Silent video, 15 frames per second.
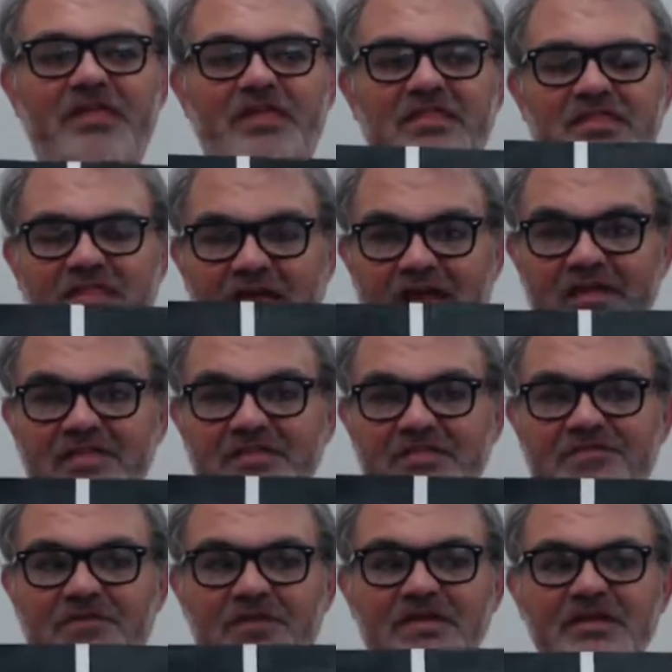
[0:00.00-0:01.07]
It's nice, it's
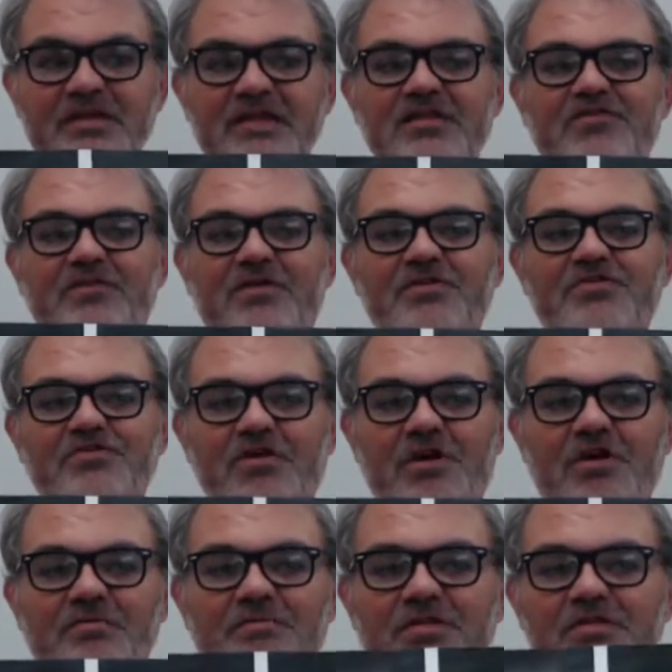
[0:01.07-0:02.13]
very neat, it's very
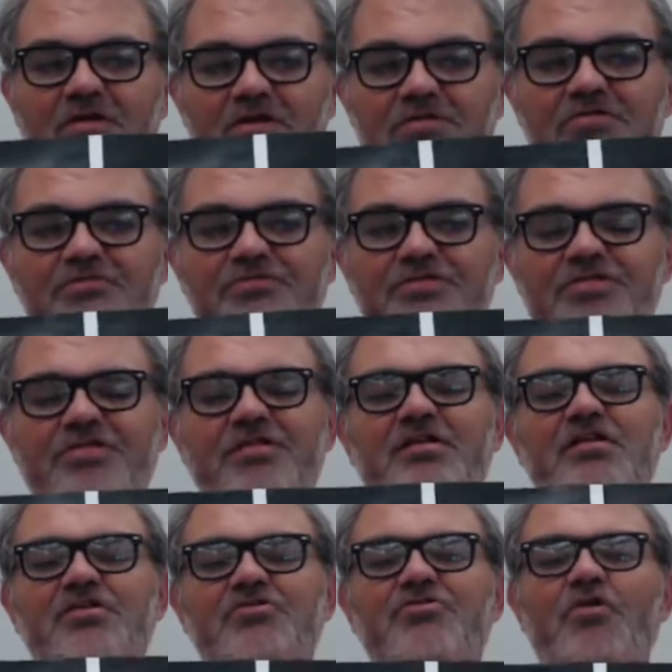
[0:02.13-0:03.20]
sharp. It's also just a
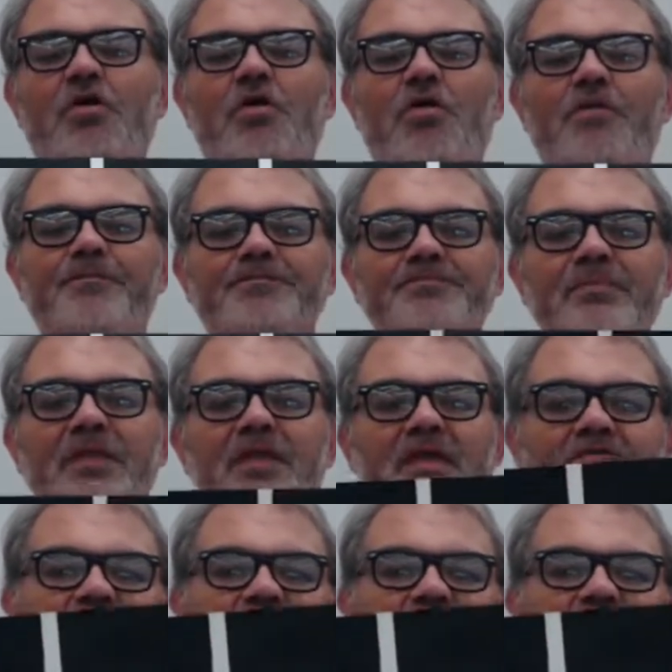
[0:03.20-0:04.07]
little dull. If you